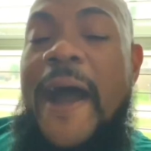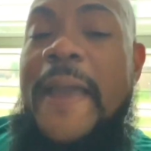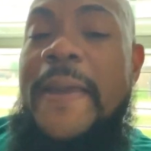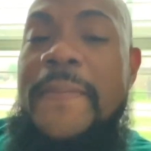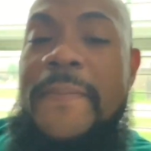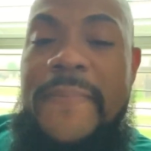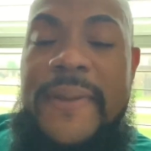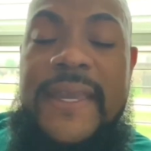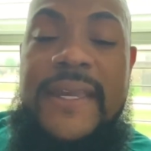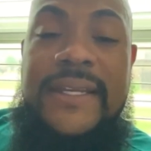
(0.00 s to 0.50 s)

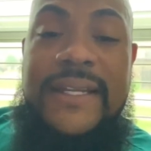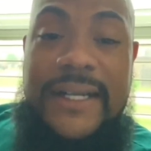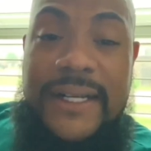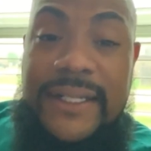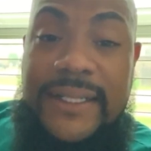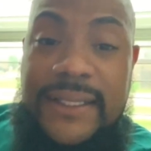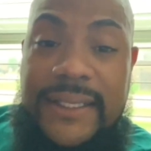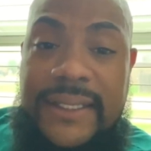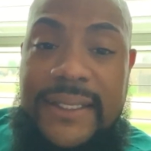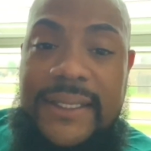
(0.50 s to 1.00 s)
I'm being
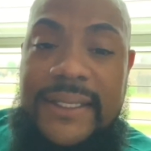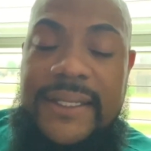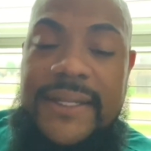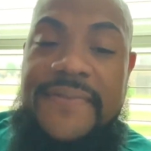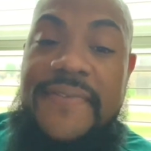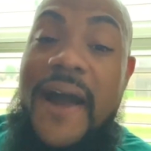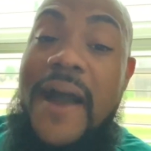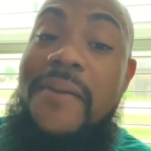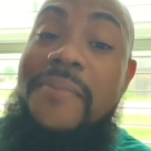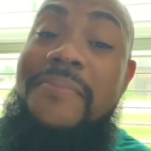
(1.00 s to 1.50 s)
ugly,
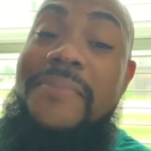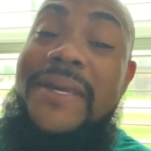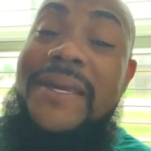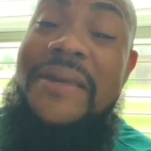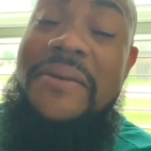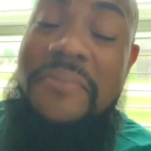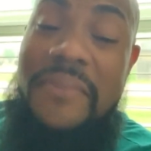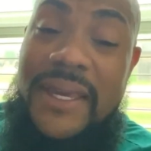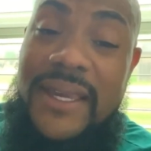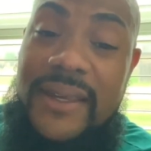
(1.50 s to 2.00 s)
if I'm
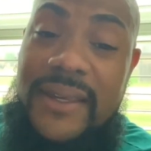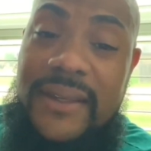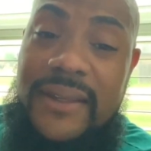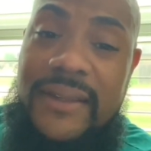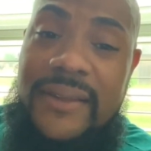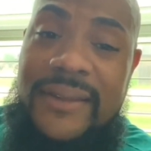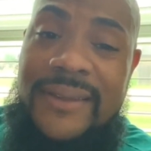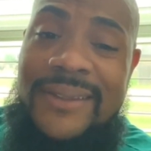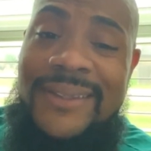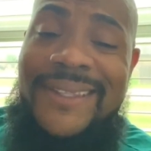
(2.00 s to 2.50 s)
being
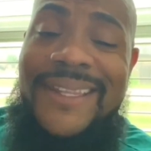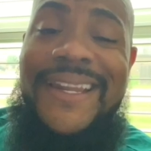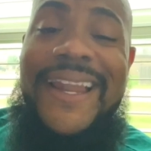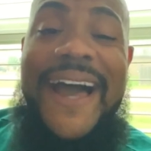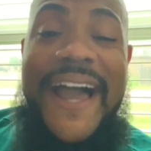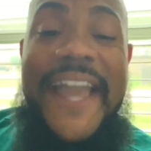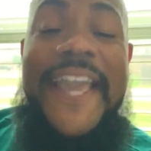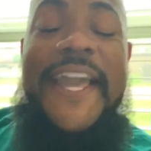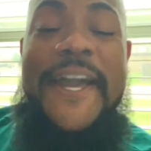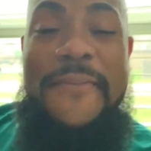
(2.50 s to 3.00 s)
mean, then
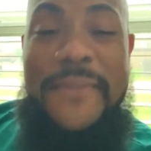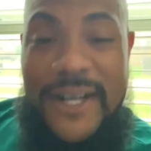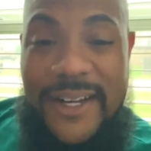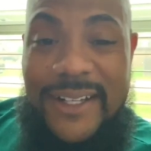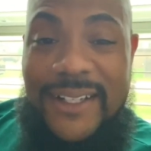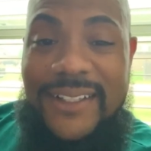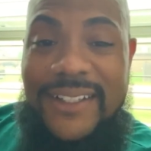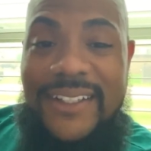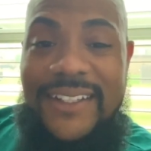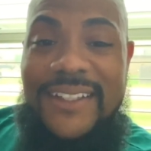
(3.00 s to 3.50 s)
I am
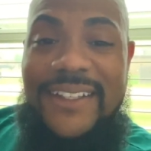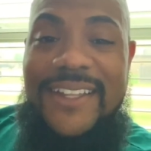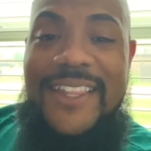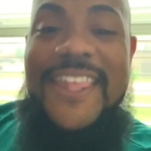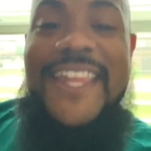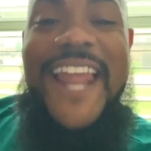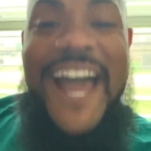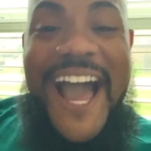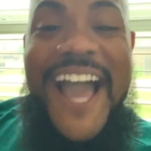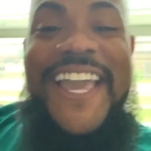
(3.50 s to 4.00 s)
ugly,
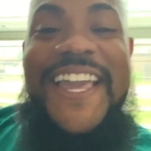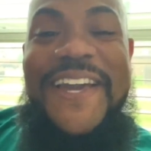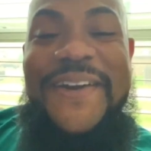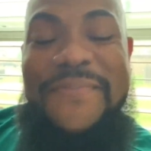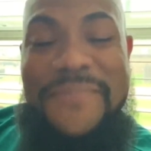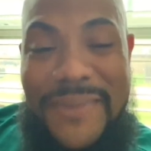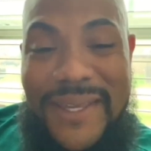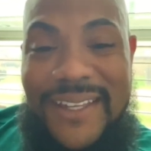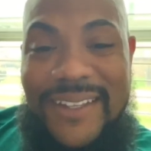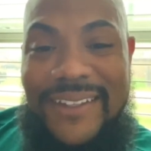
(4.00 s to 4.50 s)
then I
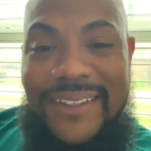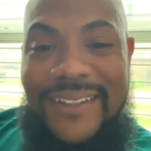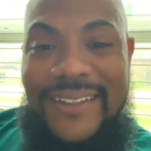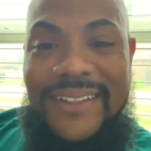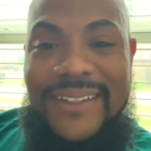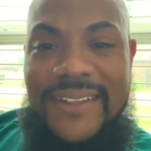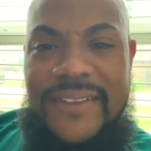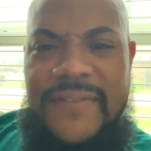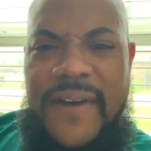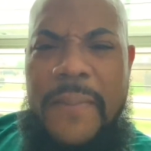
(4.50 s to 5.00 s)
am mean.
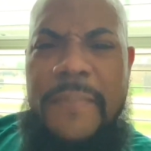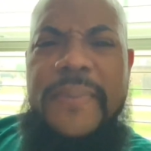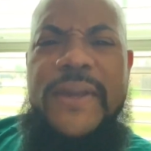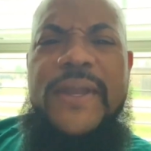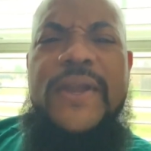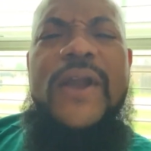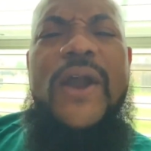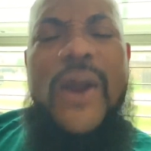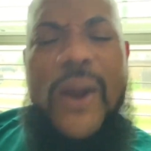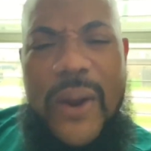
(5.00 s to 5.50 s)
If I'm
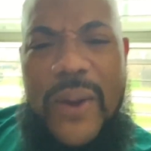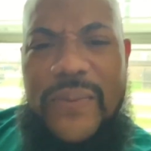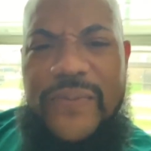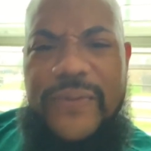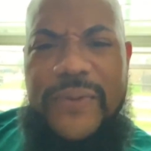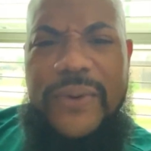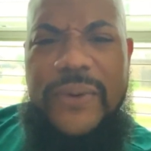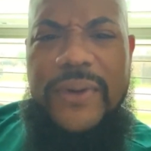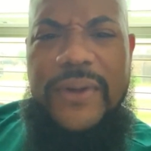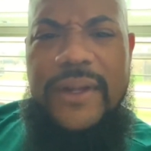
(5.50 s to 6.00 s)
being
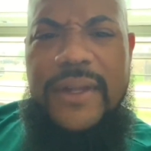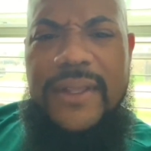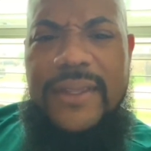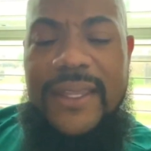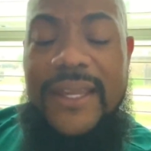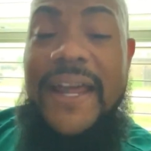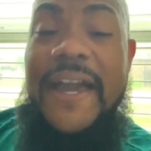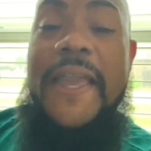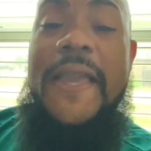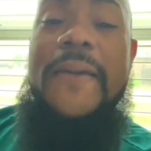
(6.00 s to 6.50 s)
hurtful,
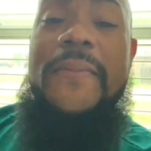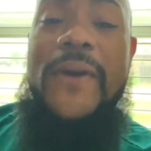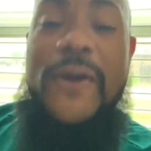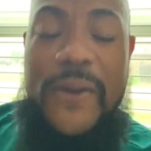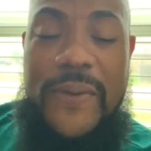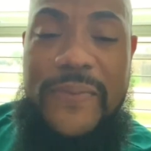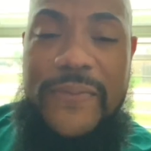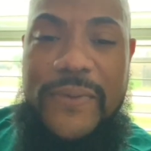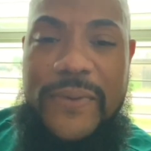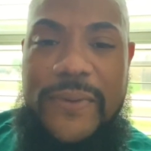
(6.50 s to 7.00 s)
then I am
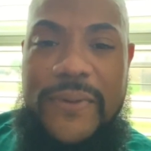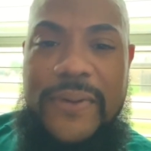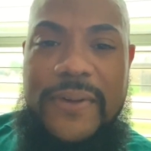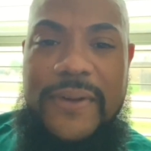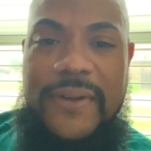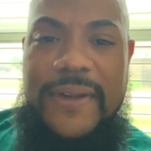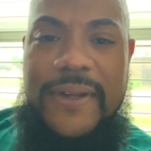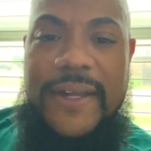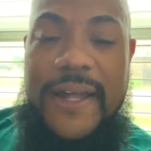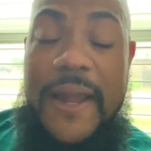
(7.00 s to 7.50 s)
hurtful.
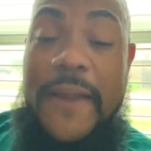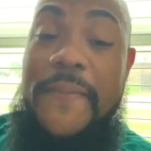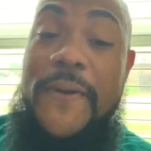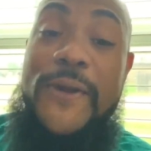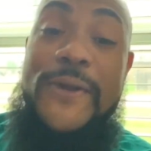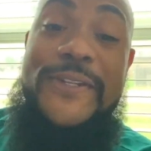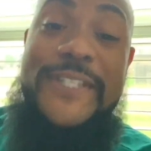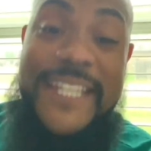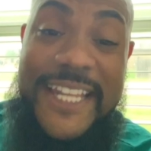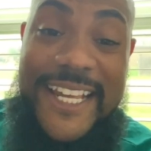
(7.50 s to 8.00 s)
I'm
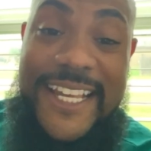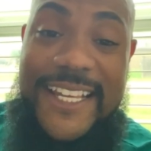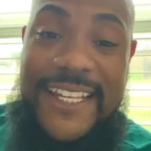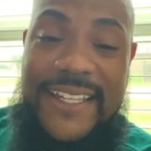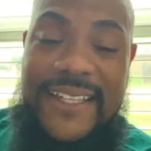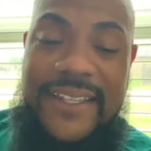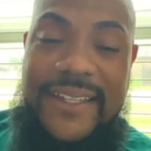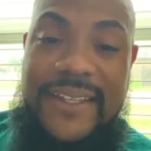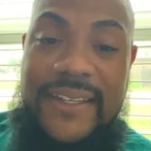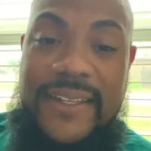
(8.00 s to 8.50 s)
hurting.